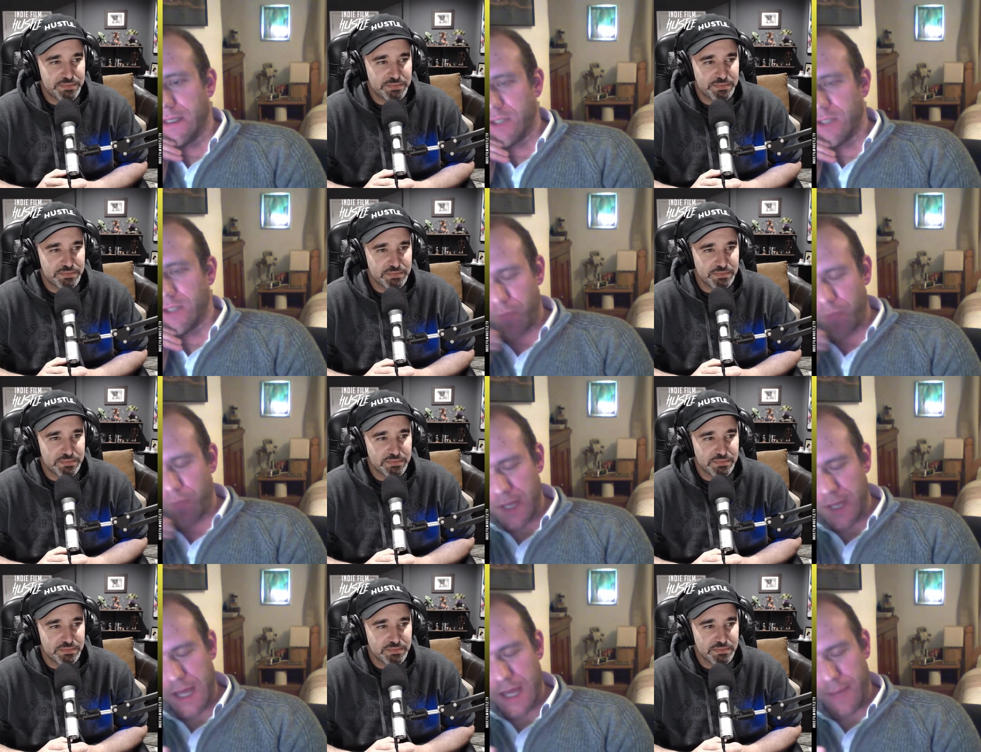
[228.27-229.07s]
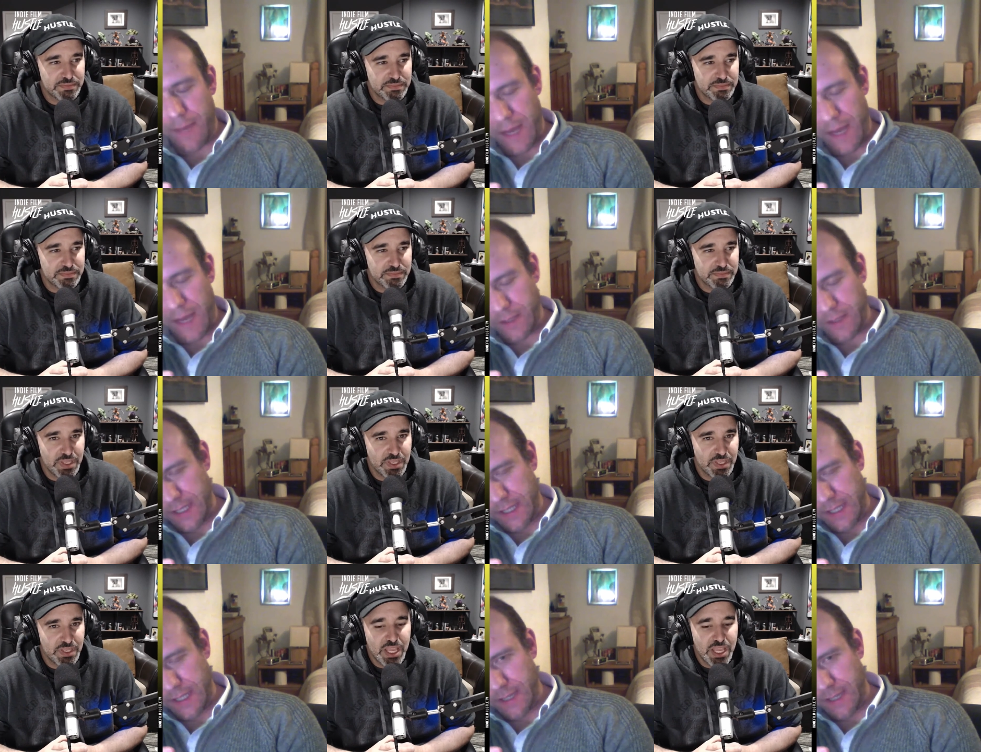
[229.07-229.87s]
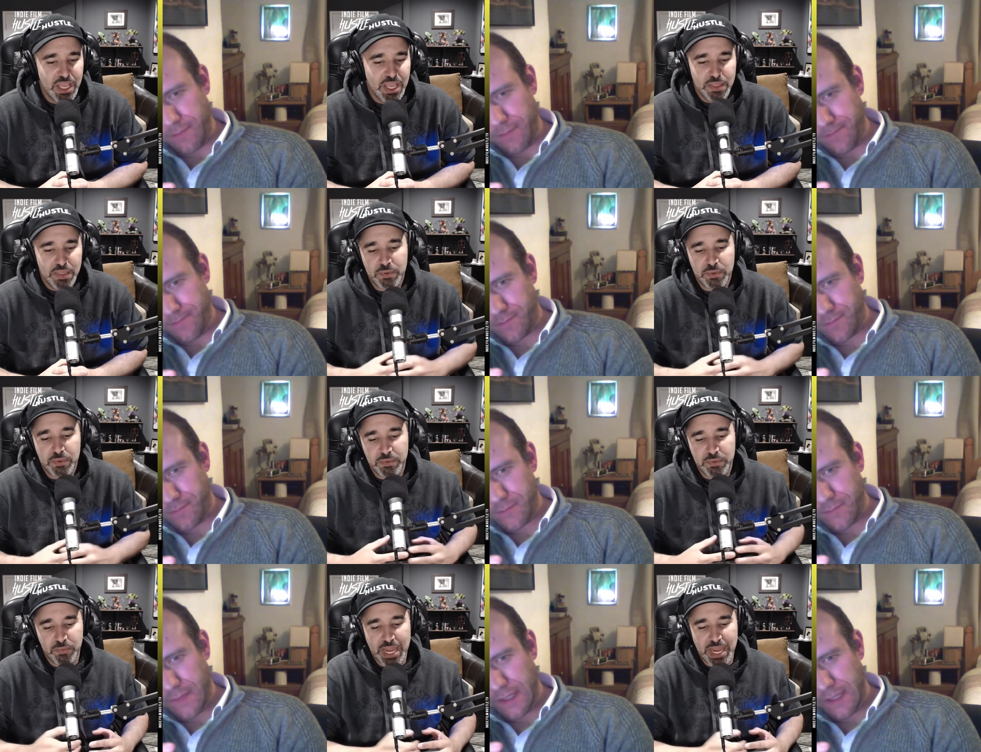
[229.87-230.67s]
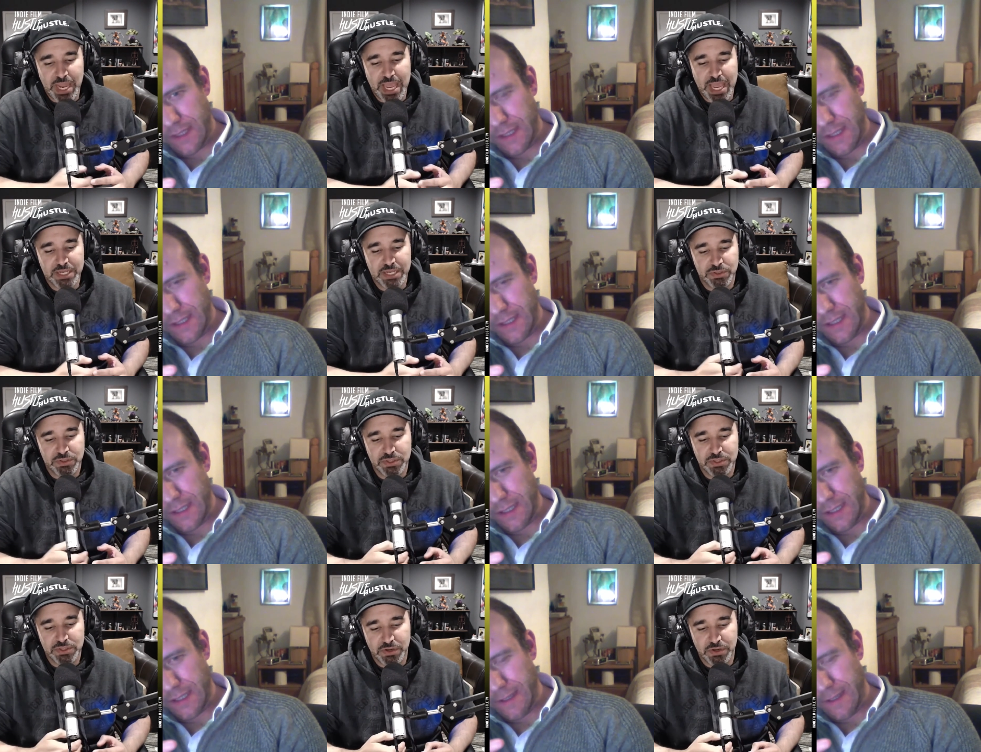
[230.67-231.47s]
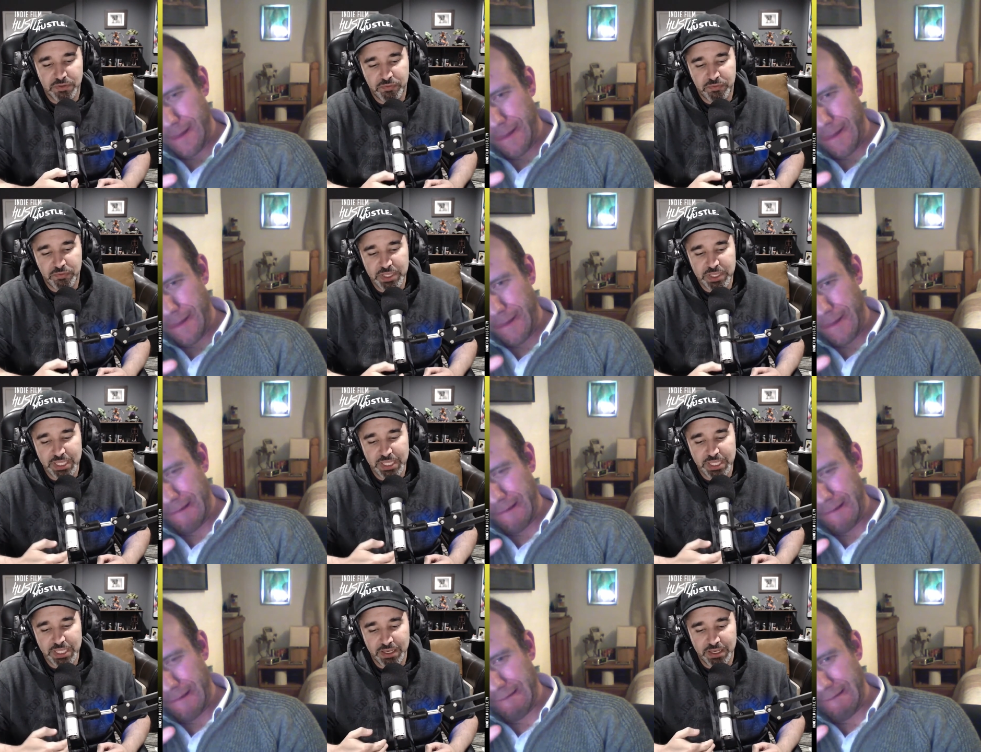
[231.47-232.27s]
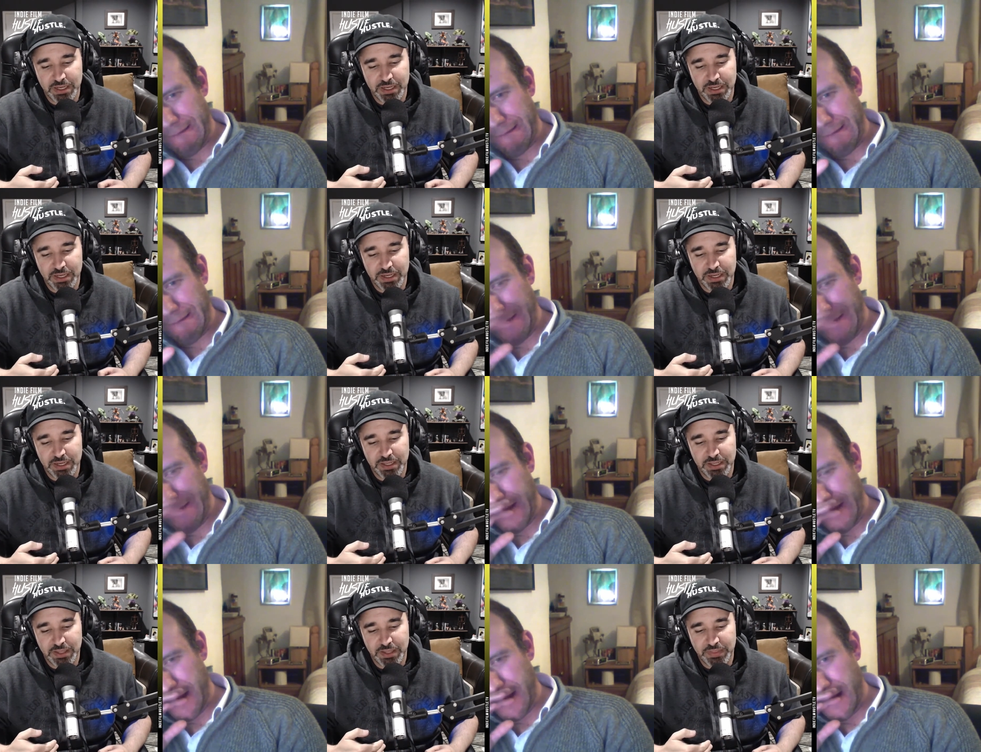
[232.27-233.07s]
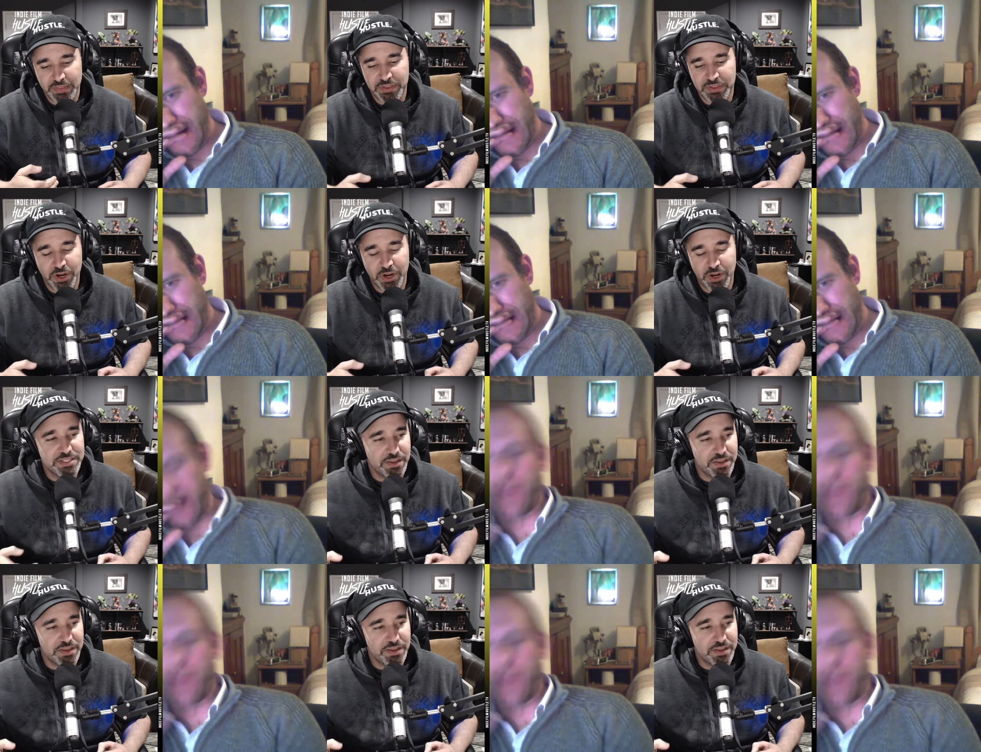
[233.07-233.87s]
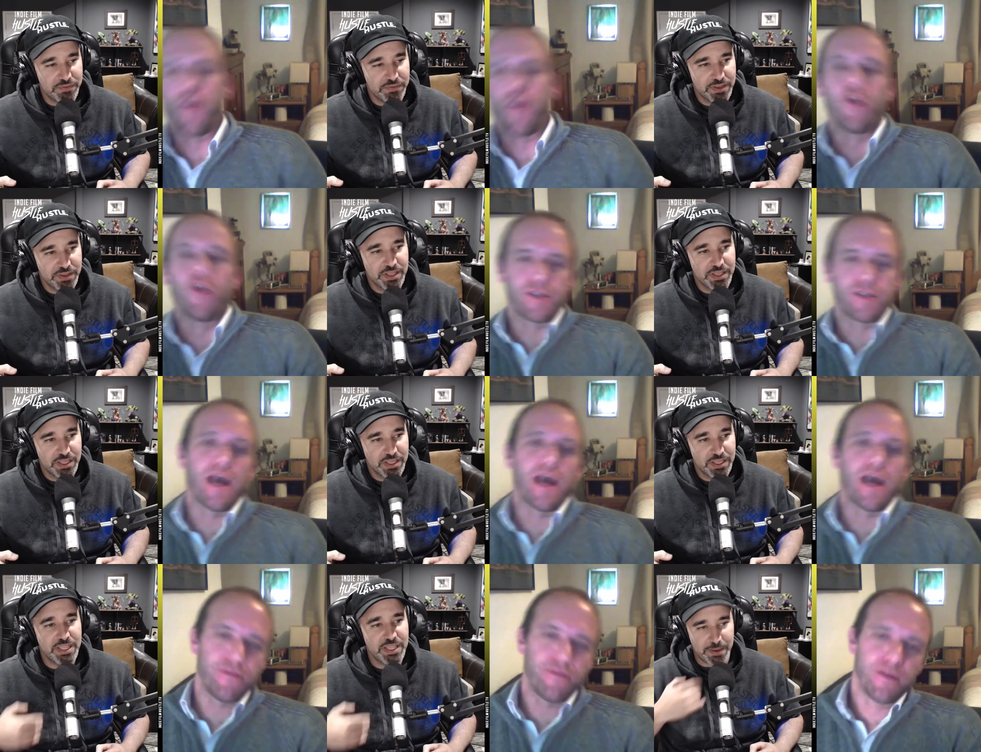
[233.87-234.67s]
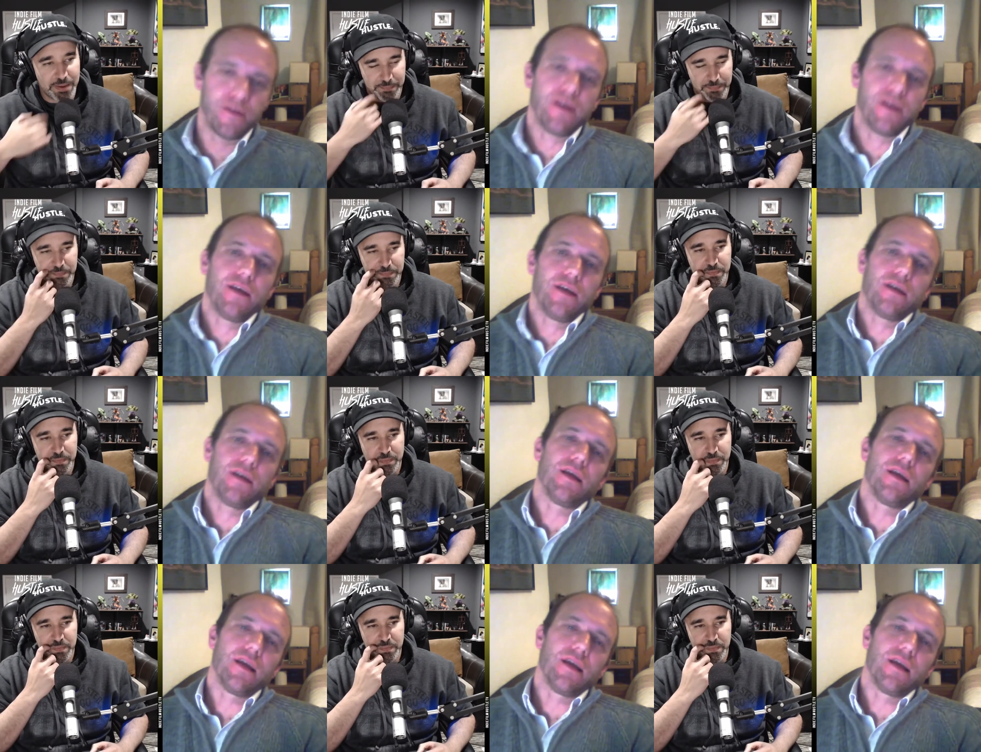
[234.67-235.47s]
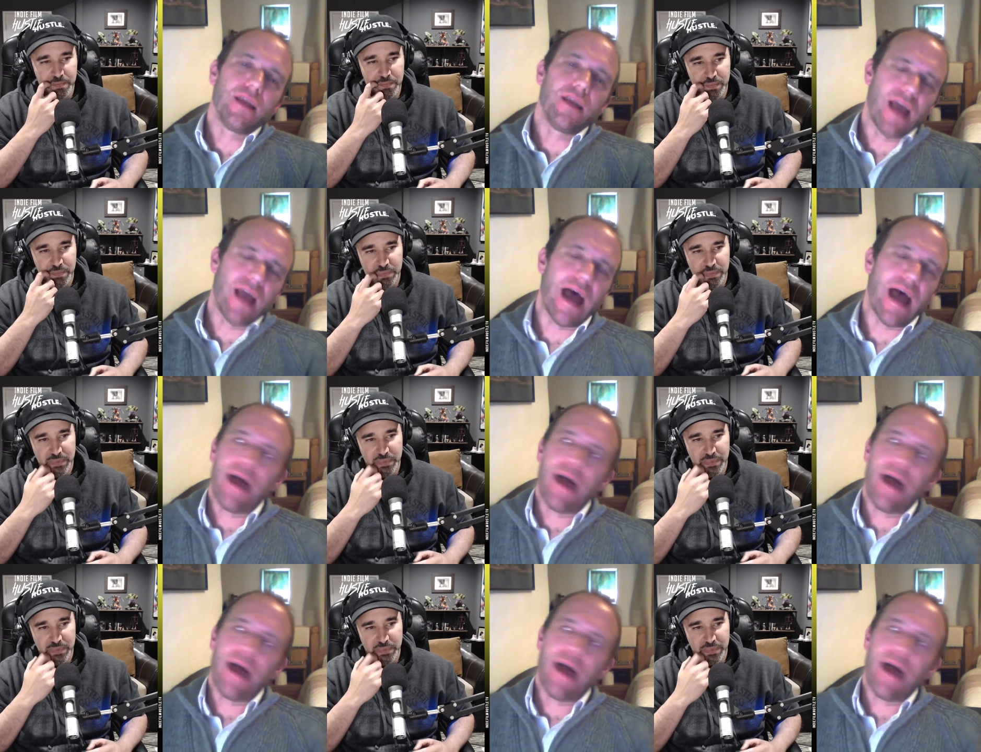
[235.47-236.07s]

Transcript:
Speaker 1: Just repeat that back to me again.
Speaker 2: That when when actors are feeling uh, that they're unsafe, they're not safe. Yeah.
Speaker 1: Yeah.